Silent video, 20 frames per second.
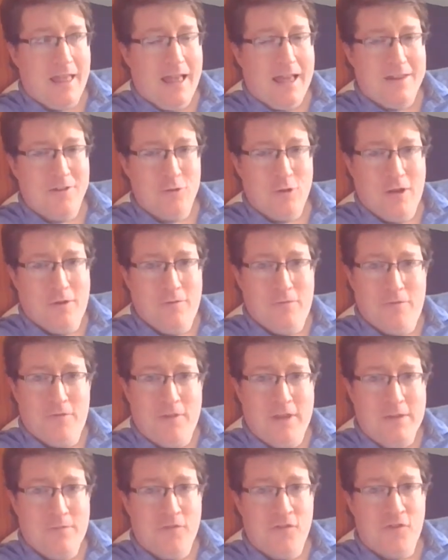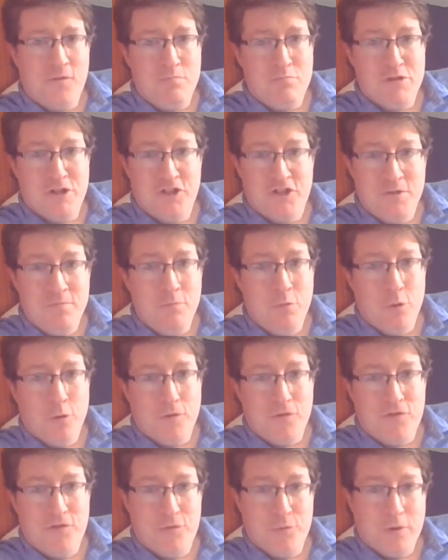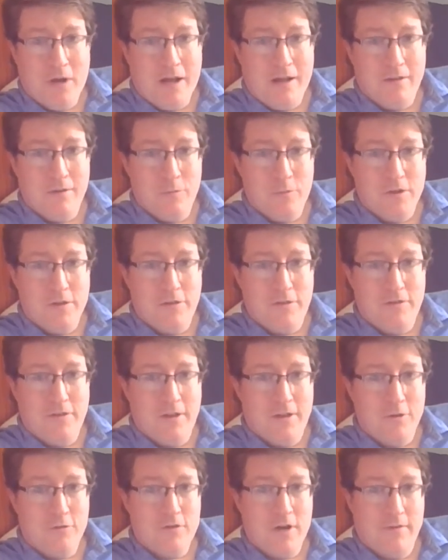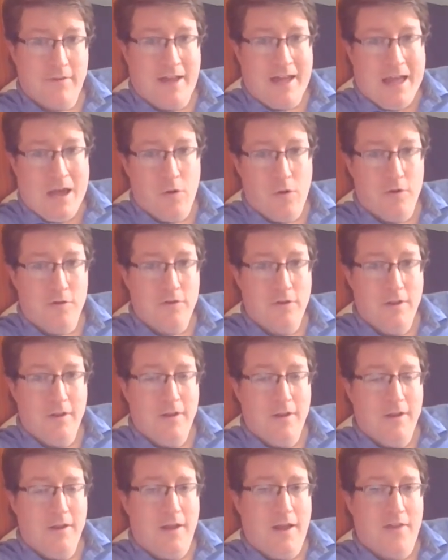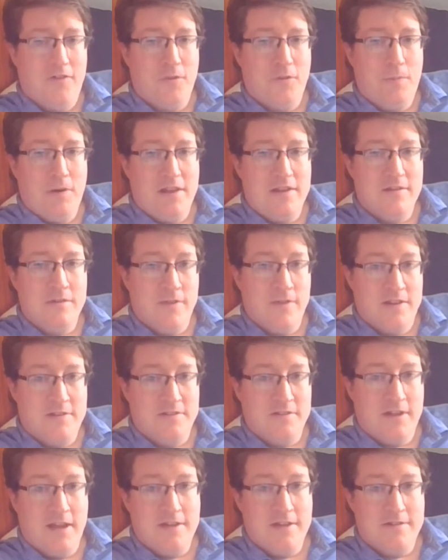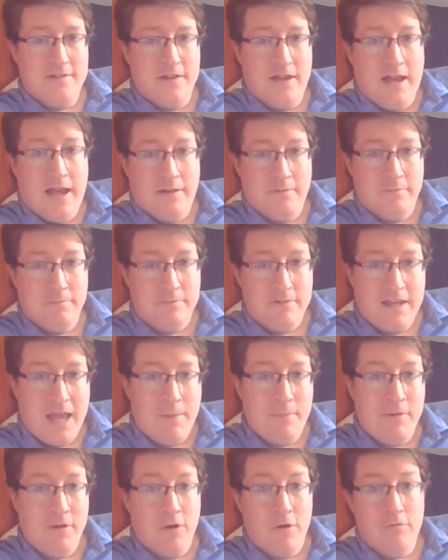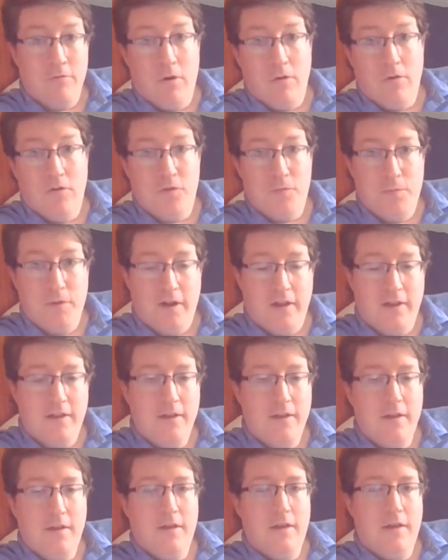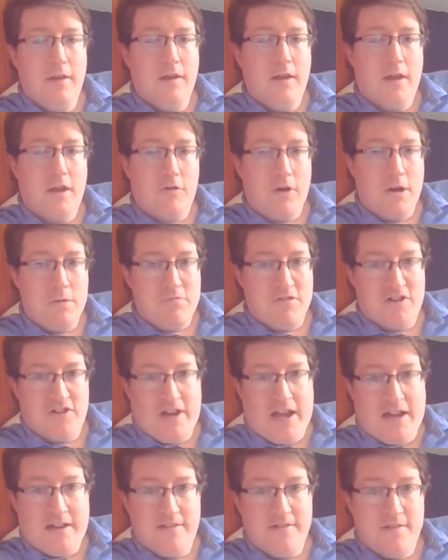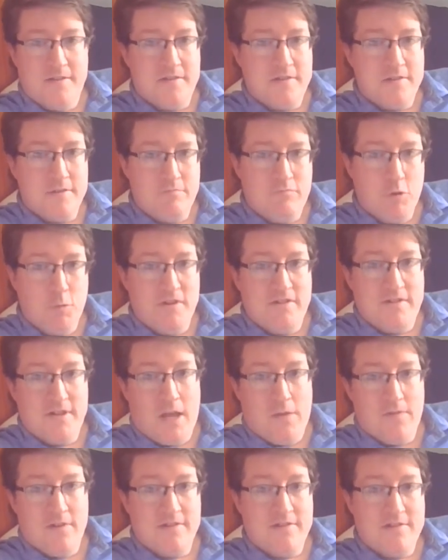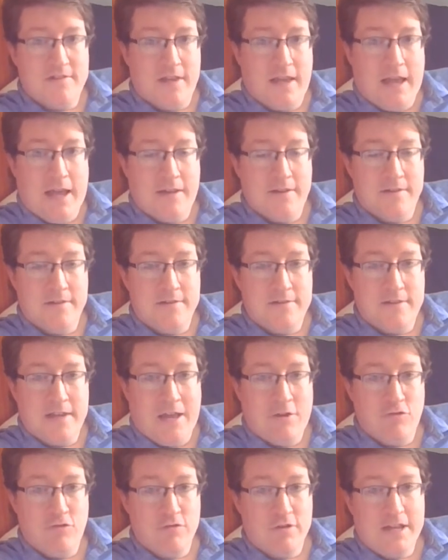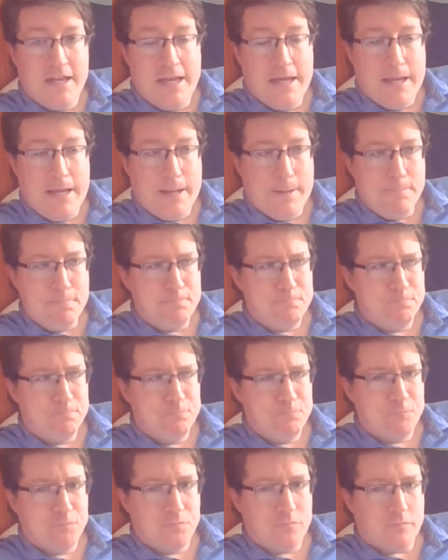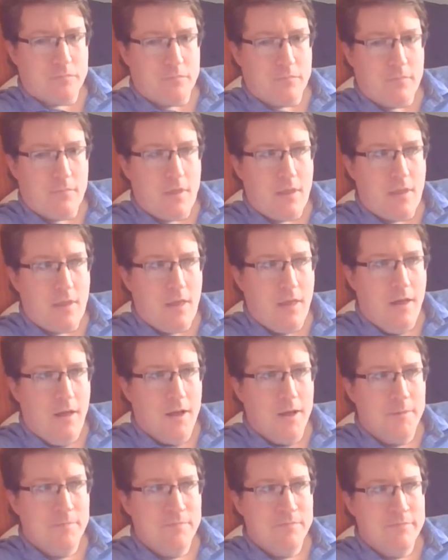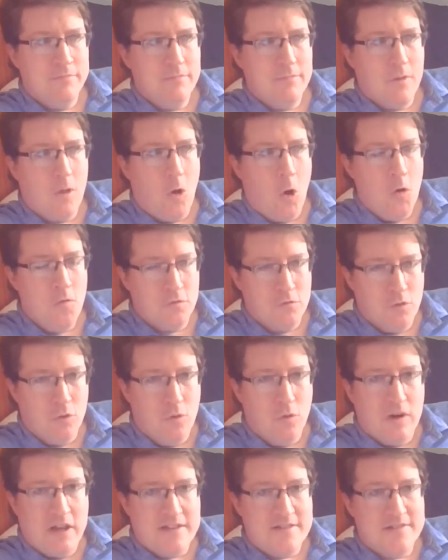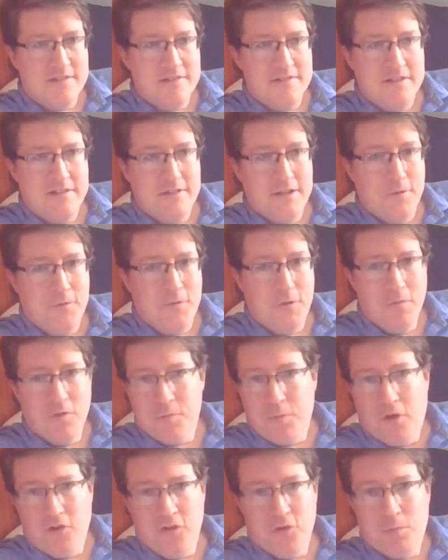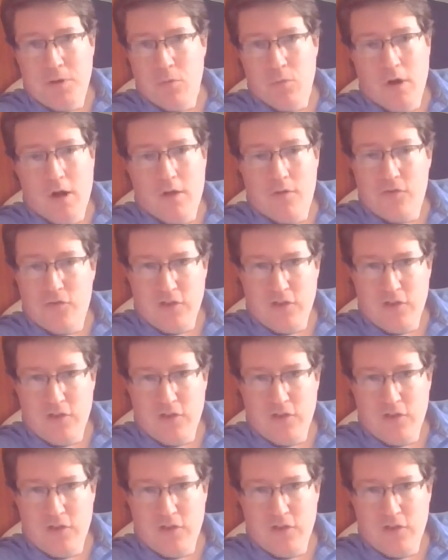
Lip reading: And you have even some British imports as well, with Trevor Howard as the police investigator, and cameo roles by great British actors Rupert Davis and Andrew Keir. Overall, it's a film that's possibly worth